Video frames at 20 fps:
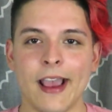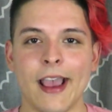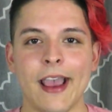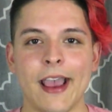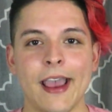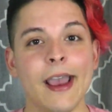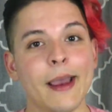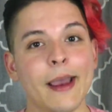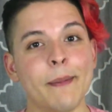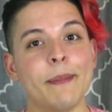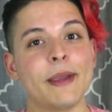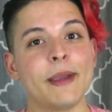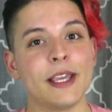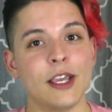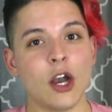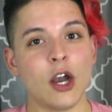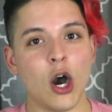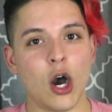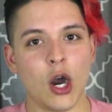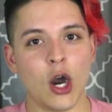a
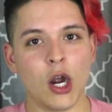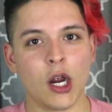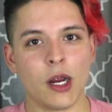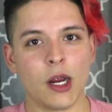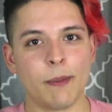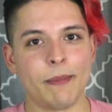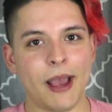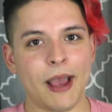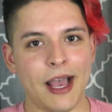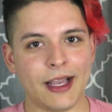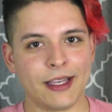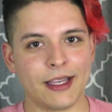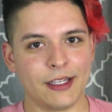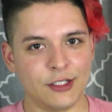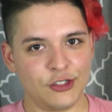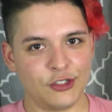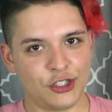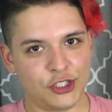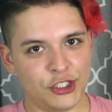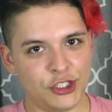PR
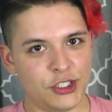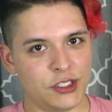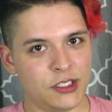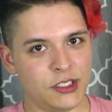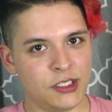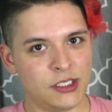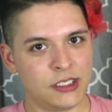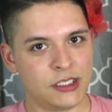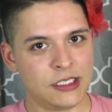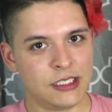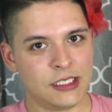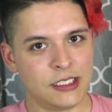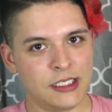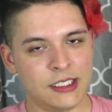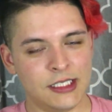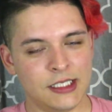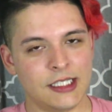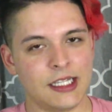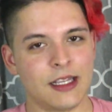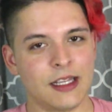package.
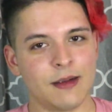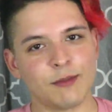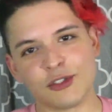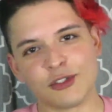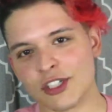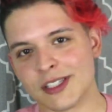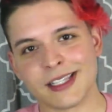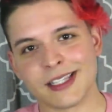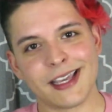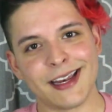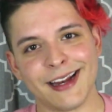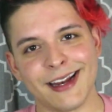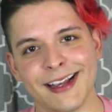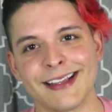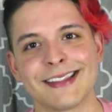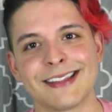Just kidding.